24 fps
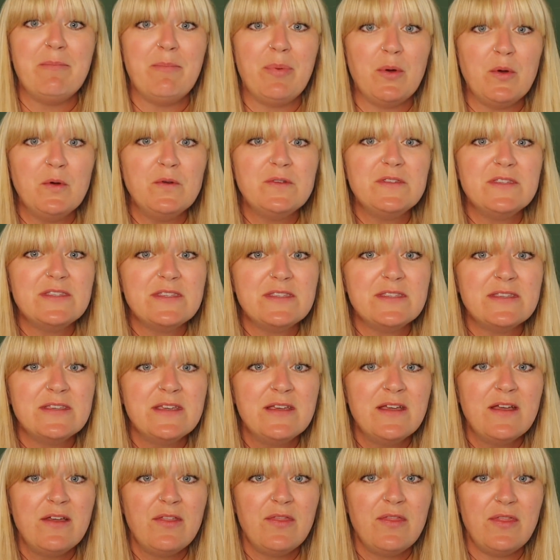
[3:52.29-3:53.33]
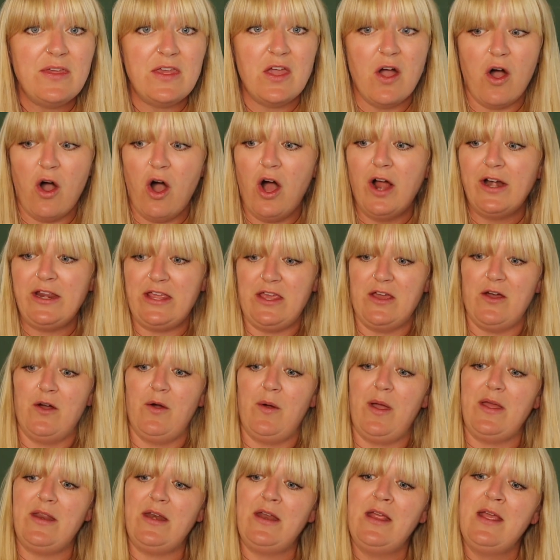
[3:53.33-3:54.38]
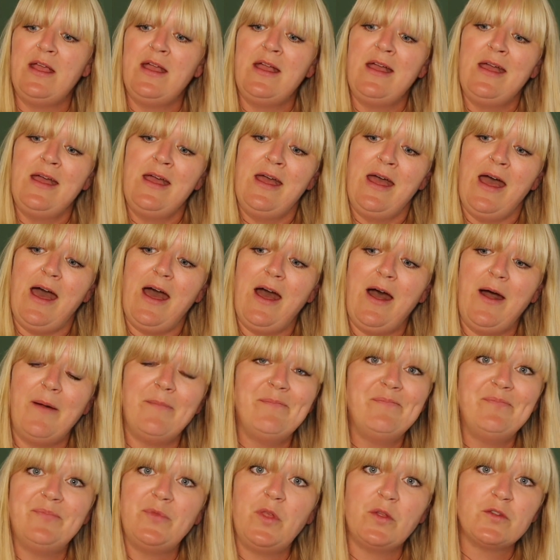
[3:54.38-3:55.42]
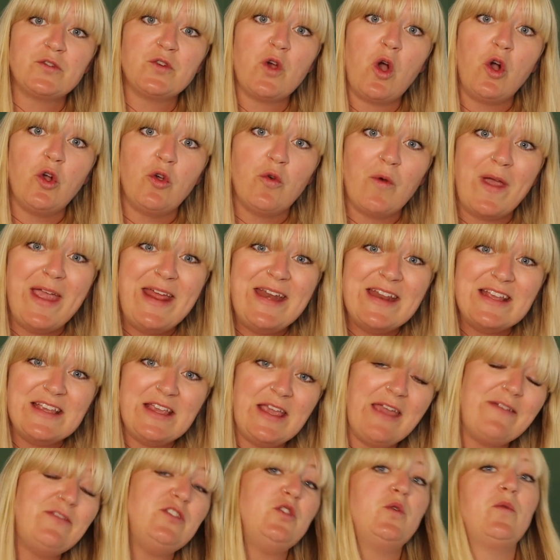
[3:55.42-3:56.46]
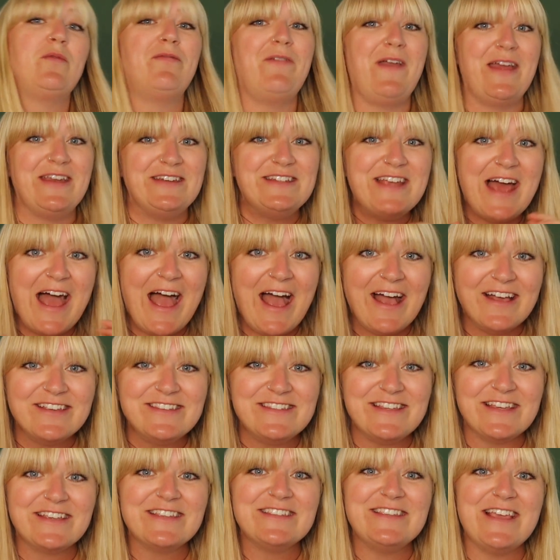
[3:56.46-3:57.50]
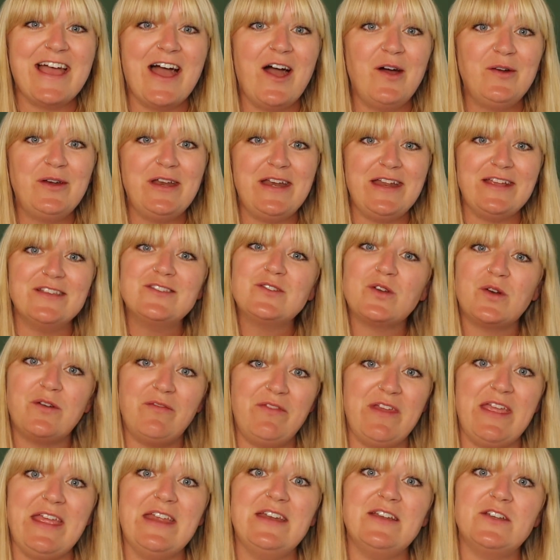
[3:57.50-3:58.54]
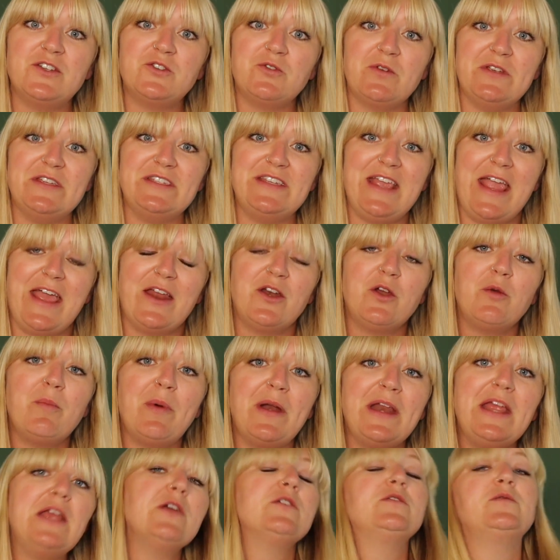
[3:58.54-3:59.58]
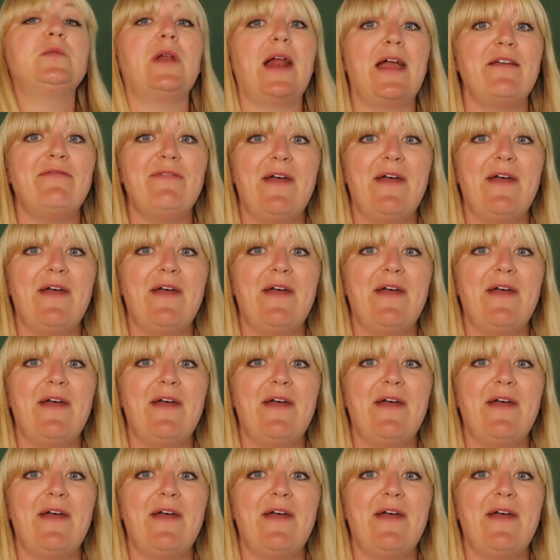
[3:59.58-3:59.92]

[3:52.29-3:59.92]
boosts the audio. And um, those are all great. It gives you a fantastic sound. It is sort of the industry standard, but here's what I